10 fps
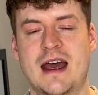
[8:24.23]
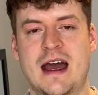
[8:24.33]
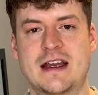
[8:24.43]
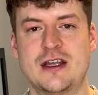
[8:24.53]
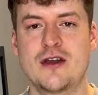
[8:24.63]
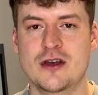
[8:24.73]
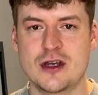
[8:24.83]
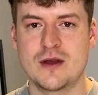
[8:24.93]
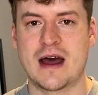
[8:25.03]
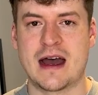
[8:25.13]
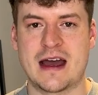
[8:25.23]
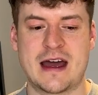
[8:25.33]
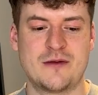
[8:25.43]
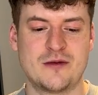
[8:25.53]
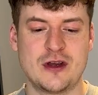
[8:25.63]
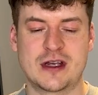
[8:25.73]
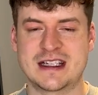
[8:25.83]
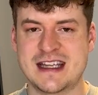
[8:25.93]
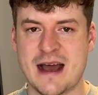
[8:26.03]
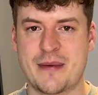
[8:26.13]
And you can do that, and you can
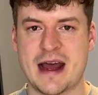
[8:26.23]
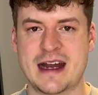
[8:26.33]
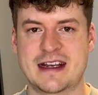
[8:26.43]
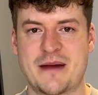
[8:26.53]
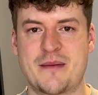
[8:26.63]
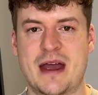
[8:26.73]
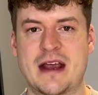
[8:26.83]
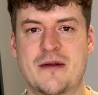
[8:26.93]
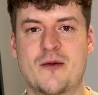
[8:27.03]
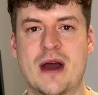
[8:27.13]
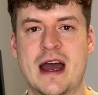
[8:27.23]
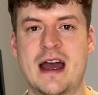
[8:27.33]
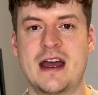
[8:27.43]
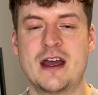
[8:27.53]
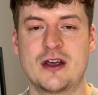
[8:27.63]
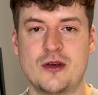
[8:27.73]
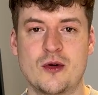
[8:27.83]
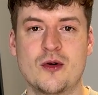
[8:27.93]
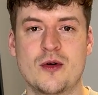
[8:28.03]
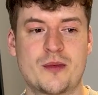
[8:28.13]
set up an ad campaign where
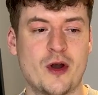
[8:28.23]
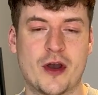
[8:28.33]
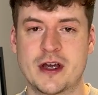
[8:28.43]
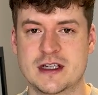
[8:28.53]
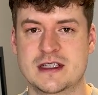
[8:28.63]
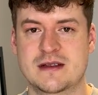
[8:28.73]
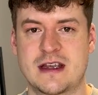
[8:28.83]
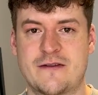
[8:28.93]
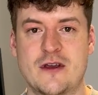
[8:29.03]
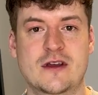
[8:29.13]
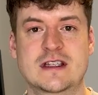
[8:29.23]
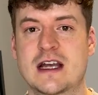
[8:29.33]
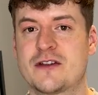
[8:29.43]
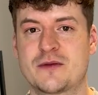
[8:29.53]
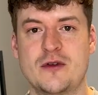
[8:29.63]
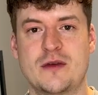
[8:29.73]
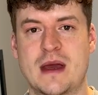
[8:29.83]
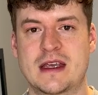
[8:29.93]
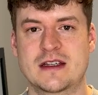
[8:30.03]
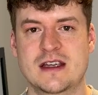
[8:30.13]
your products, if you can sell smoothie
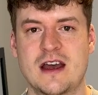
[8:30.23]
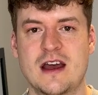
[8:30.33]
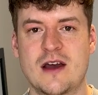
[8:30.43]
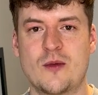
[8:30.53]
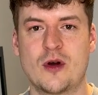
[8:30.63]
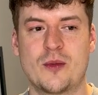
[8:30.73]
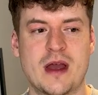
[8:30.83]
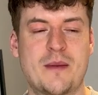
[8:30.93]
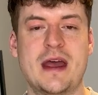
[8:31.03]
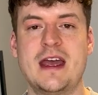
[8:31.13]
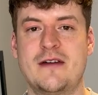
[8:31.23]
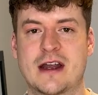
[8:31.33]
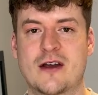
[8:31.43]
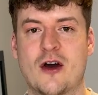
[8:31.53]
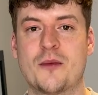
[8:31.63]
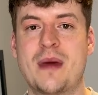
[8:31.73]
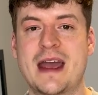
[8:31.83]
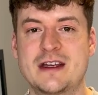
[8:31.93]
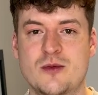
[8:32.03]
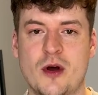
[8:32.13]
makers, will be appearing on
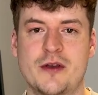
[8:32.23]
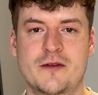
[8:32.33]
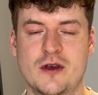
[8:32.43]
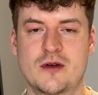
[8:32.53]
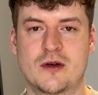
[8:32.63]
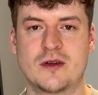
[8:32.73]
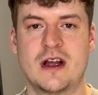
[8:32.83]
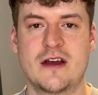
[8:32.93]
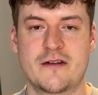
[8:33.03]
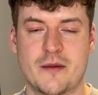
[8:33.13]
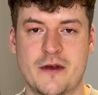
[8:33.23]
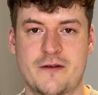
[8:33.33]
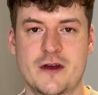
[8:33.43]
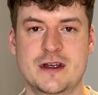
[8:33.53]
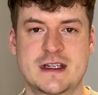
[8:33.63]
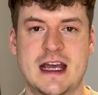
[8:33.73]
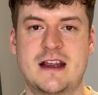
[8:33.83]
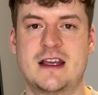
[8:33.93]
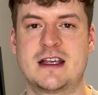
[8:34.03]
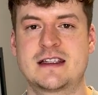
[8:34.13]
page 1 of Google from the first day
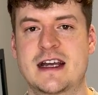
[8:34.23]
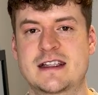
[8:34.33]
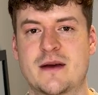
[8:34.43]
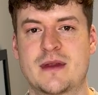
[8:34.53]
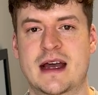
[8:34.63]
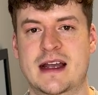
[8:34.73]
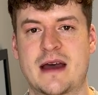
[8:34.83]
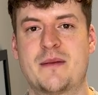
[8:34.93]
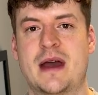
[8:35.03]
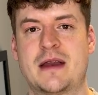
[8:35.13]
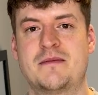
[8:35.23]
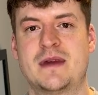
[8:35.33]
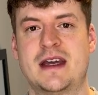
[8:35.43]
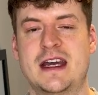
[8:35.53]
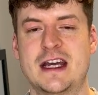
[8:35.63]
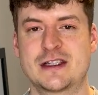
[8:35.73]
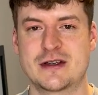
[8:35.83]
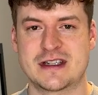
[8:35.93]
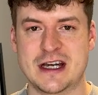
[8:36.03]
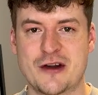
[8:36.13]
that you set up that campaign. So
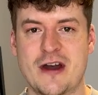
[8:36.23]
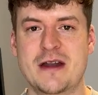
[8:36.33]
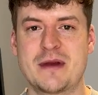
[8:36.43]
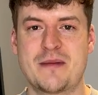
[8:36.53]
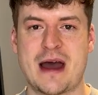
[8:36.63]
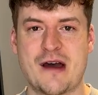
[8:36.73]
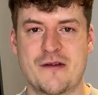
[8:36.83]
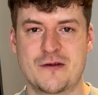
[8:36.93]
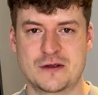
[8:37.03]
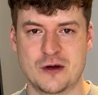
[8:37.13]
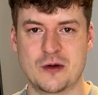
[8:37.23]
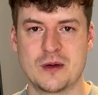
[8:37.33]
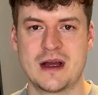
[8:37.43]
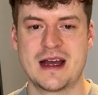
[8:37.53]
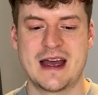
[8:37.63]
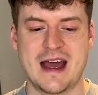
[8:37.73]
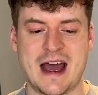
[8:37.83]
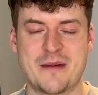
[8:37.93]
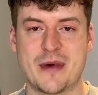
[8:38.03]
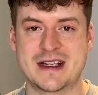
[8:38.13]
it's an incredibly powerful tool.
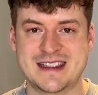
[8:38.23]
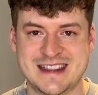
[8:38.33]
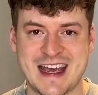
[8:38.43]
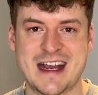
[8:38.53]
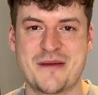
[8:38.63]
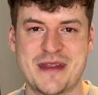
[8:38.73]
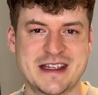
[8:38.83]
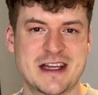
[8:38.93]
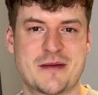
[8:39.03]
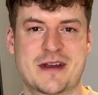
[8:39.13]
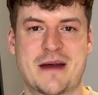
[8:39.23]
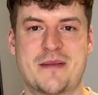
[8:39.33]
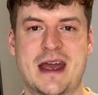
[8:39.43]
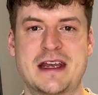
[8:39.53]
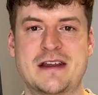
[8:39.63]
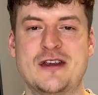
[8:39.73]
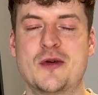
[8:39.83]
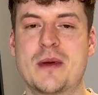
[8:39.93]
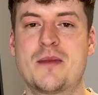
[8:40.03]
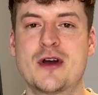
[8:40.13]
And by setting up this type of campaign,
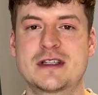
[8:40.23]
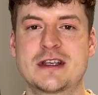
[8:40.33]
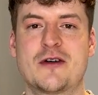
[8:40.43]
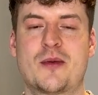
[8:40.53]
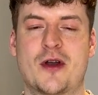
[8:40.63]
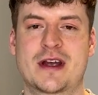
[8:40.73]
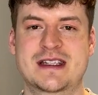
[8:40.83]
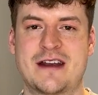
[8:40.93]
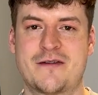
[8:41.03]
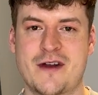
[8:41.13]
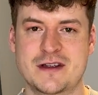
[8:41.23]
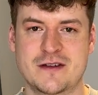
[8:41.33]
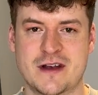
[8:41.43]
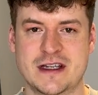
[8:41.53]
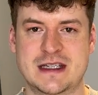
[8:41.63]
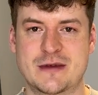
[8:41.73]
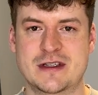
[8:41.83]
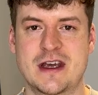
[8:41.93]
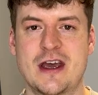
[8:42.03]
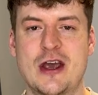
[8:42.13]
you'll be putting your products in front of
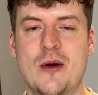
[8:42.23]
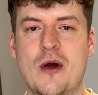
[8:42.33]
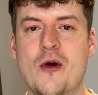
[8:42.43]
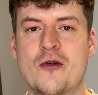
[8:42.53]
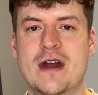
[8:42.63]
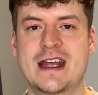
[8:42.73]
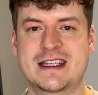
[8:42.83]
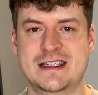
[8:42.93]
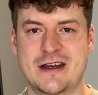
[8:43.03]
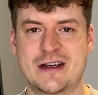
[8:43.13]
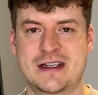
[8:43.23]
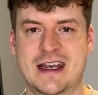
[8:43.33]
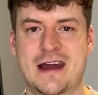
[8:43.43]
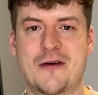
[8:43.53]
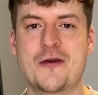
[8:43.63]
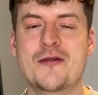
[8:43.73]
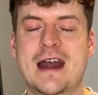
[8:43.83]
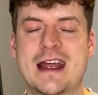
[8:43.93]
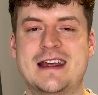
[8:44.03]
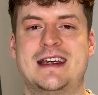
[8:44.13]
customers who are already searching and
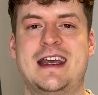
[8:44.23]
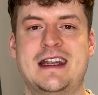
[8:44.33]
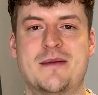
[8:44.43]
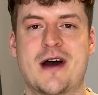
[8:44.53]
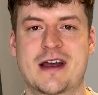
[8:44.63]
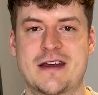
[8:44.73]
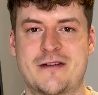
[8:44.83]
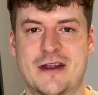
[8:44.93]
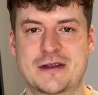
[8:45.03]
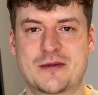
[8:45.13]
already in the market for those